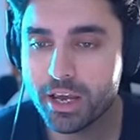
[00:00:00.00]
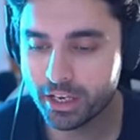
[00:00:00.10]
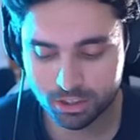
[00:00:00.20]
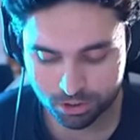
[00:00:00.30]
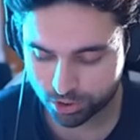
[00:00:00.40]

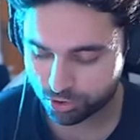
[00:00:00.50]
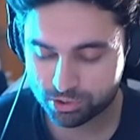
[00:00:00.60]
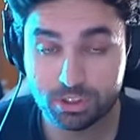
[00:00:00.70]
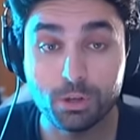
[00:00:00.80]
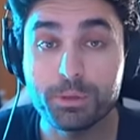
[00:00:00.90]
It
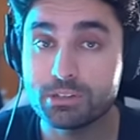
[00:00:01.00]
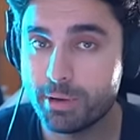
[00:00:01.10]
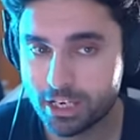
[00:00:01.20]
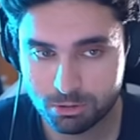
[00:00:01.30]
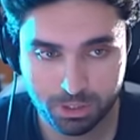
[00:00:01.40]
introduced skill-based
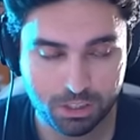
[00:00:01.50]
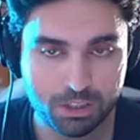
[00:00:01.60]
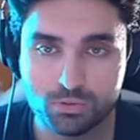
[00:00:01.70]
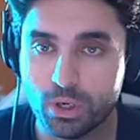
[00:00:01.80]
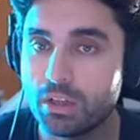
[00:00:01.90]

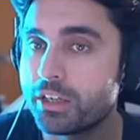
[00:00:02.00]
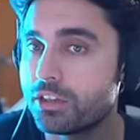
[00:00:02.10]
matchmaking as well.